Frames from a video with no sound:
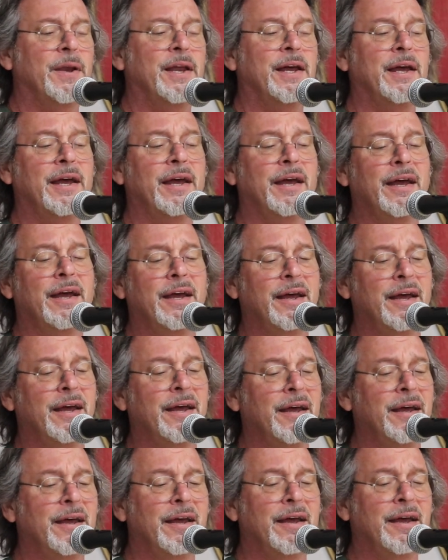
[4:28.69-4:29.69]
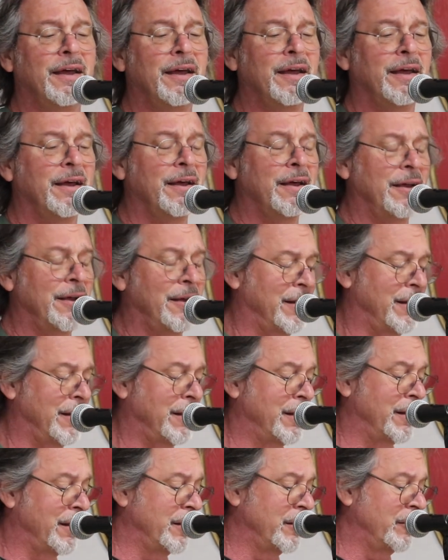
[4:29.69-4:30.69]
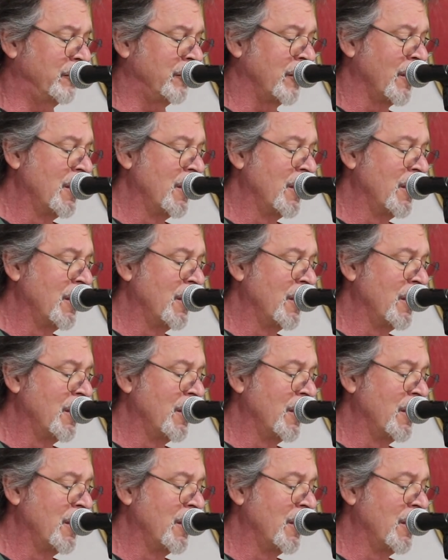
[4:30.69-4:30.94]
plans.